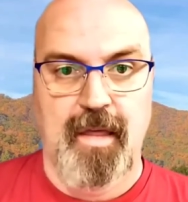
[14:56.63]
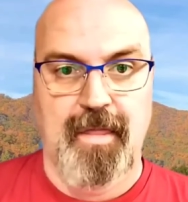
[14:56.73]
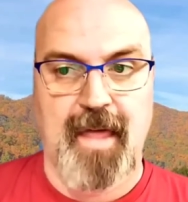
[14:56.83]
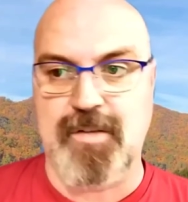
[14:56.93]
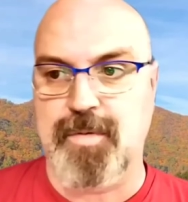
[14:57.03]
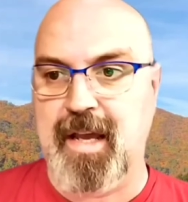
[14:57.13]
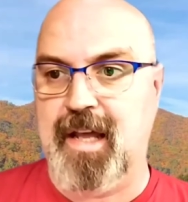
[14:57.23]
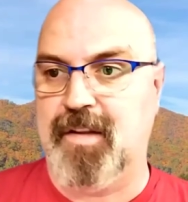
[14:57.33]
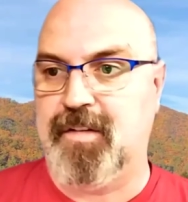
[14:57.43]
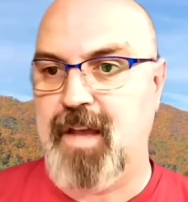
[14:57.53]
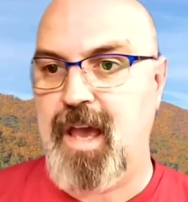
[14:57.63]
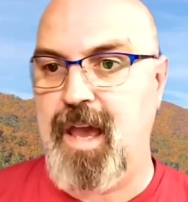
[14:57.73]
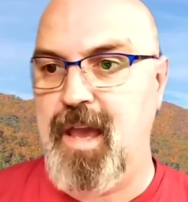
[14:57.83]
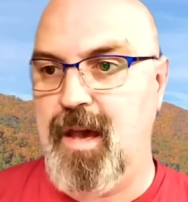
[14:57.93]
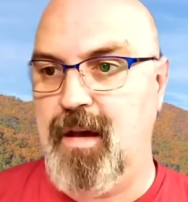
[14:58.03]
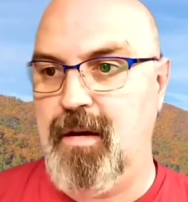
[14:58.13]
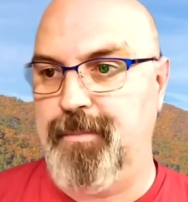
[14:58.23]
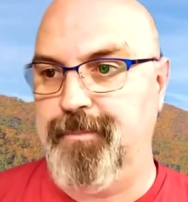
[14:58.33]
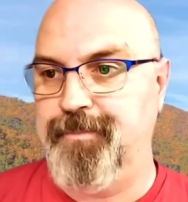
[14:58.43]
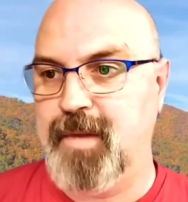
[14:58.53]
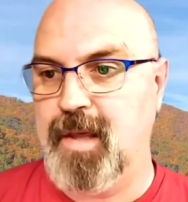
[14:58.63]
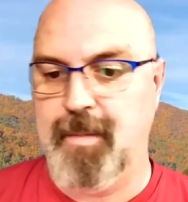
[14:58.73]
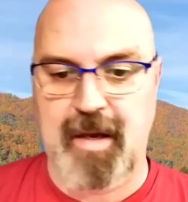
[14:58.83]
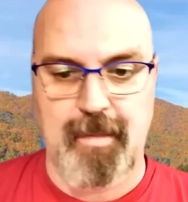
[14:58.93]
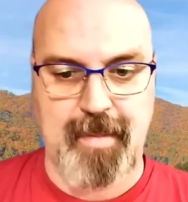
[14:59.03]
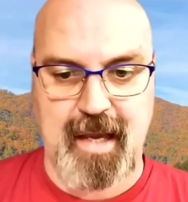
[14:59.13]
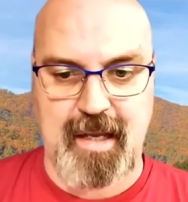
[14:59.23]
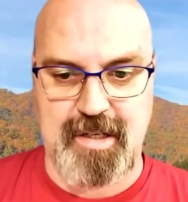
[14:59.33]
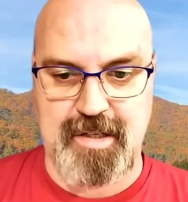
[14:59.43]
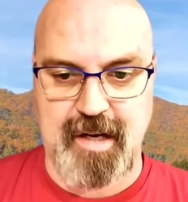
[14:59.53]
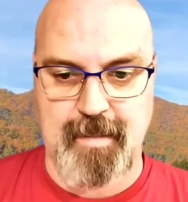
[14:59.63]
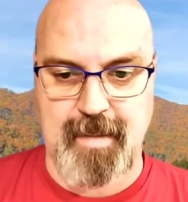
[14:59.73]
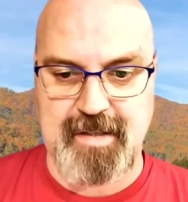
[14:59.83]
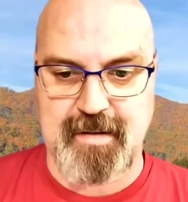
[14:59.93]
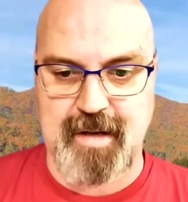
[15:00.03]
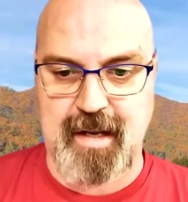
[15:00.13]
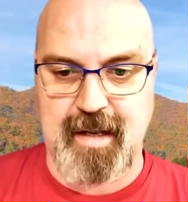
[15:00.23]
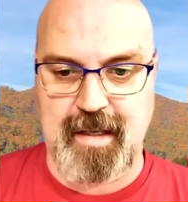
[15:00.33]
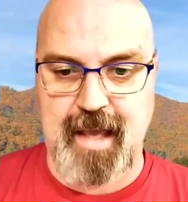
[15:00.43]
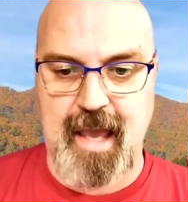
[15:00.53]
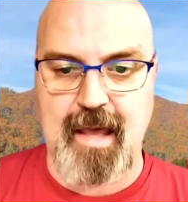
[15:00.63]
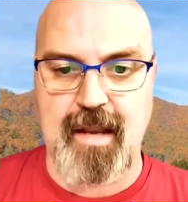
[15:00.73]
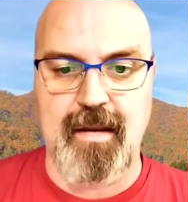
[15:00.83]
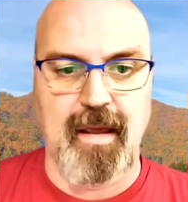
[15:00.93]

that's what I got to say. Let me go back and share my screen again,